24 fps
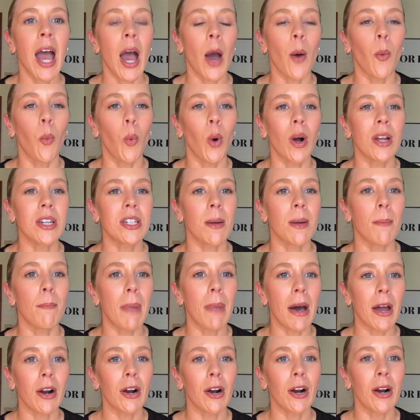and want to
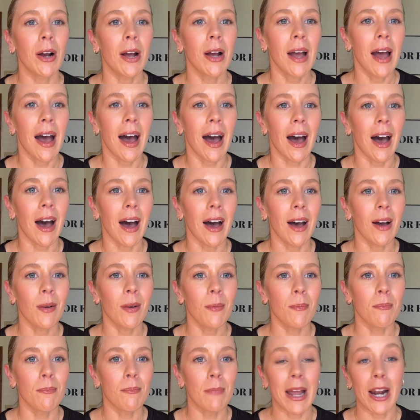better
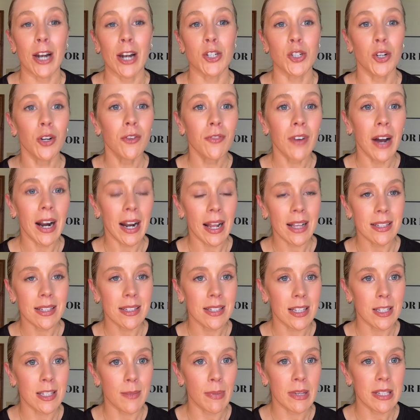manage your finances
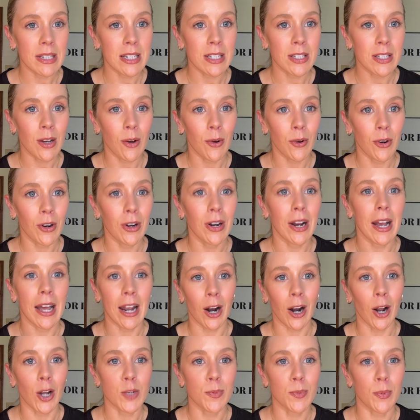as a business owner and an
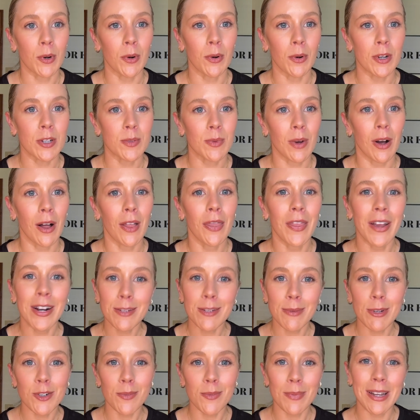entrepreneur as well. Thanks so
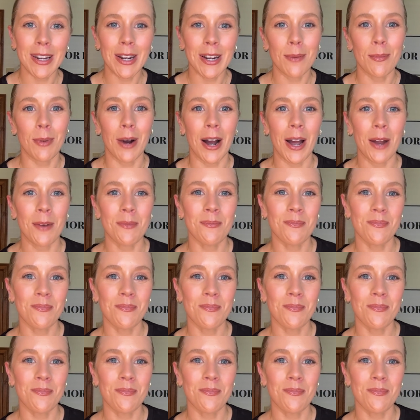much for being here, Brian.